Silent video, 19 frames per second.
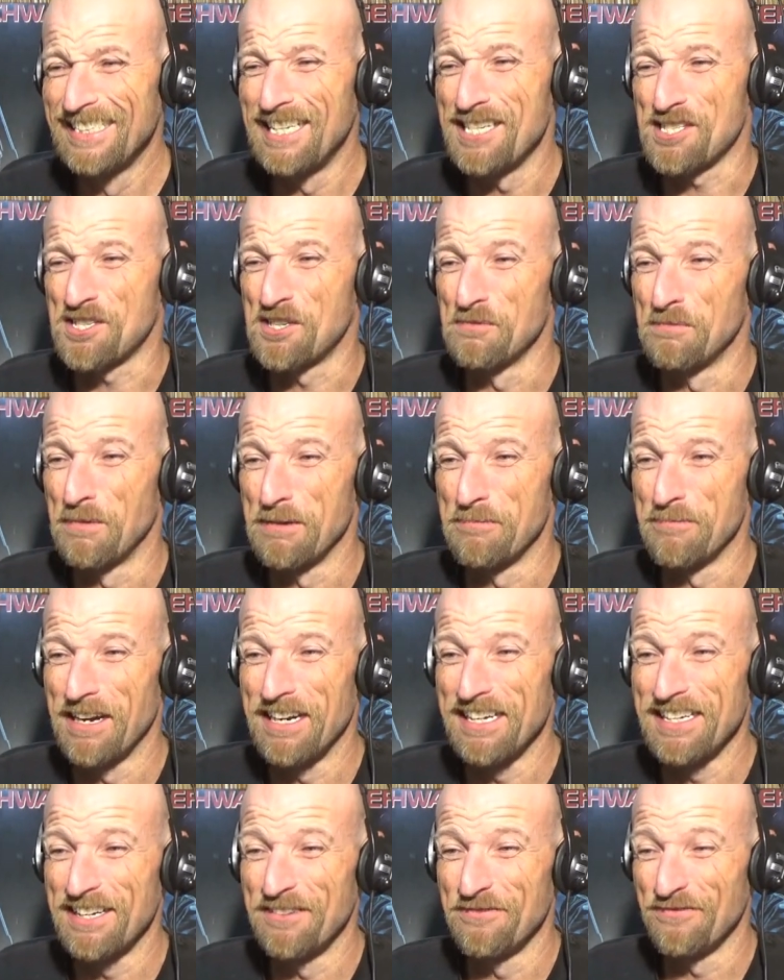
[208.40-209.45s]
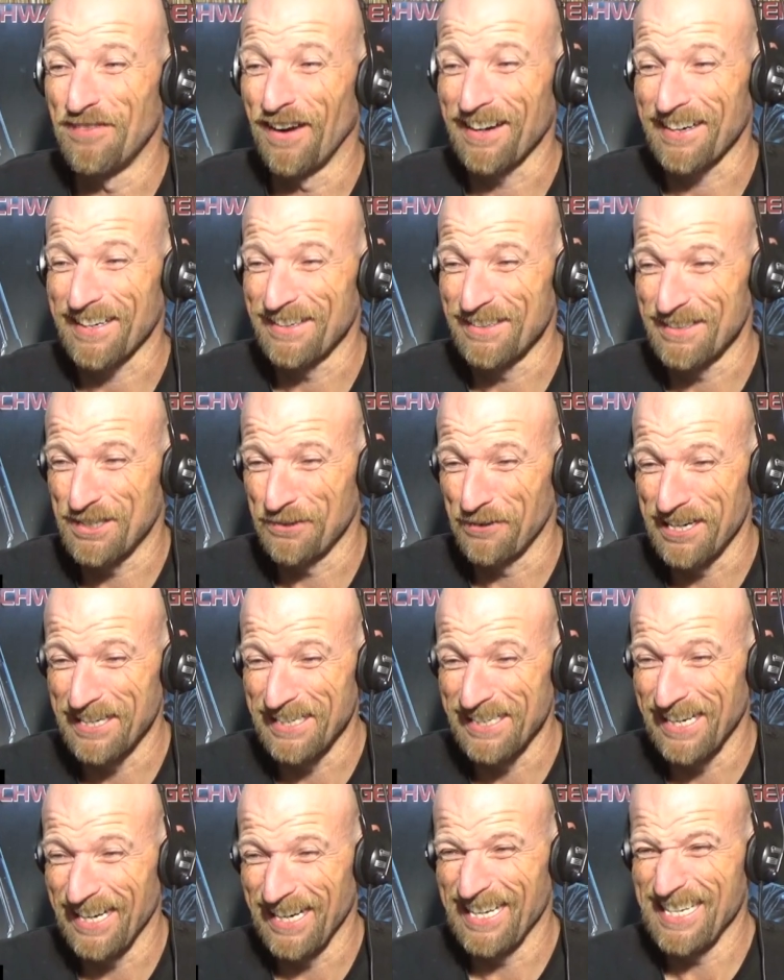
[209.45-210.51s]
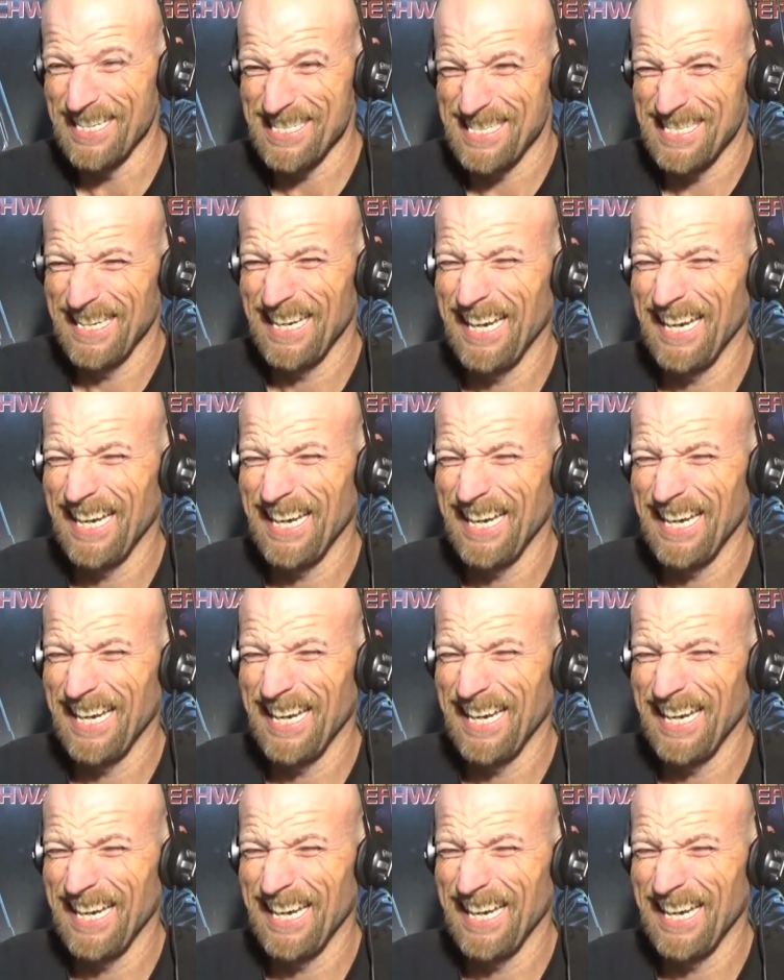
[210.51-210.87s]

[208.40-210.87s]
this will be me in fucking 20 years.